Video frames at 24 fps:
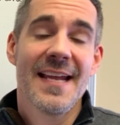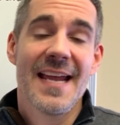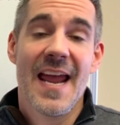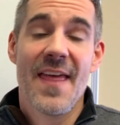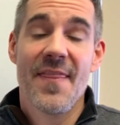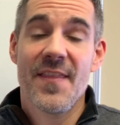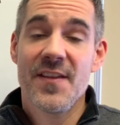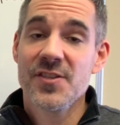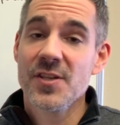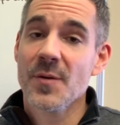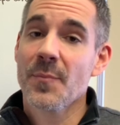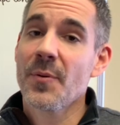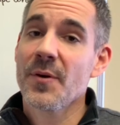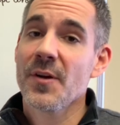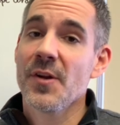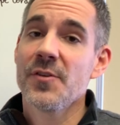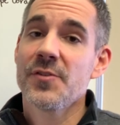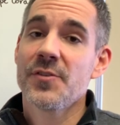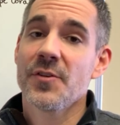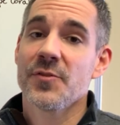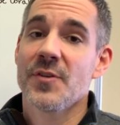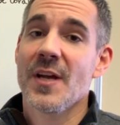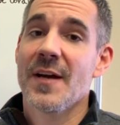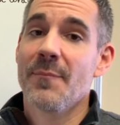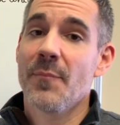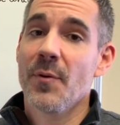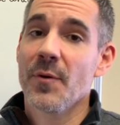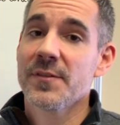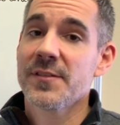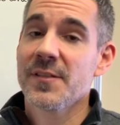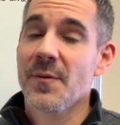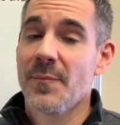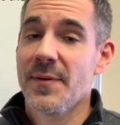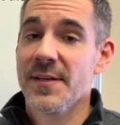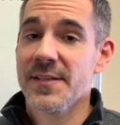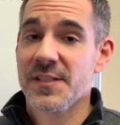And these are producers who have
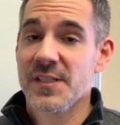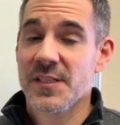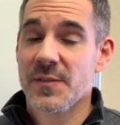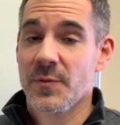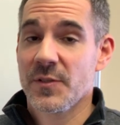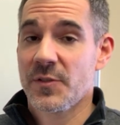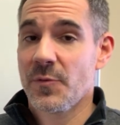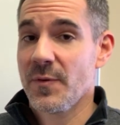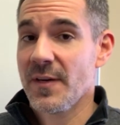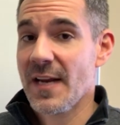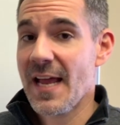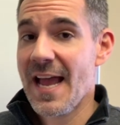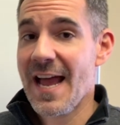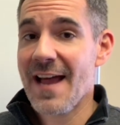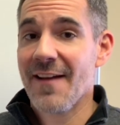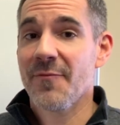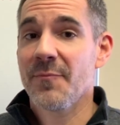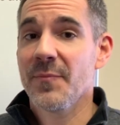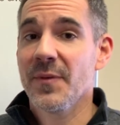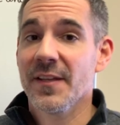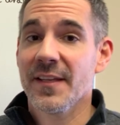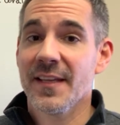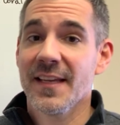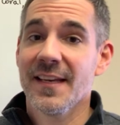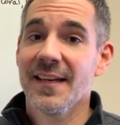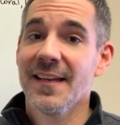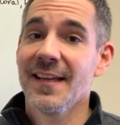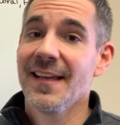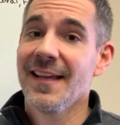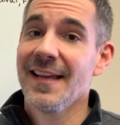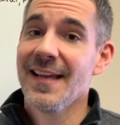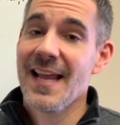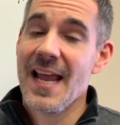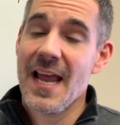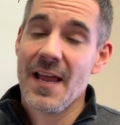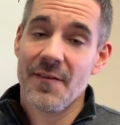books of business between $500,000
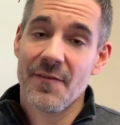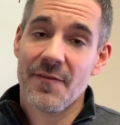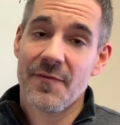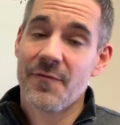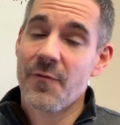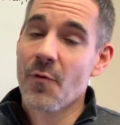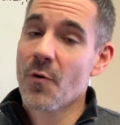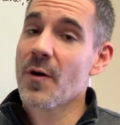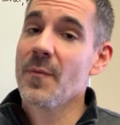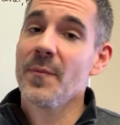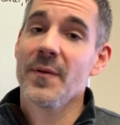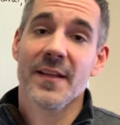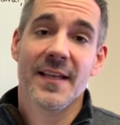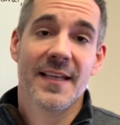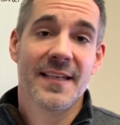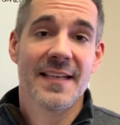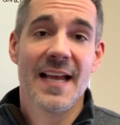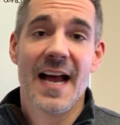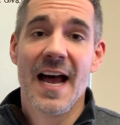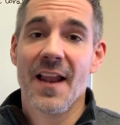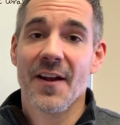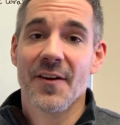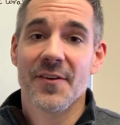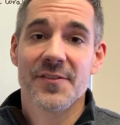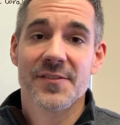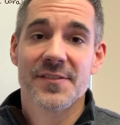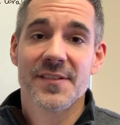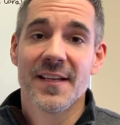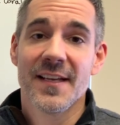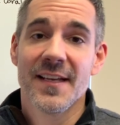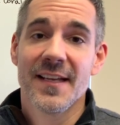and $4 million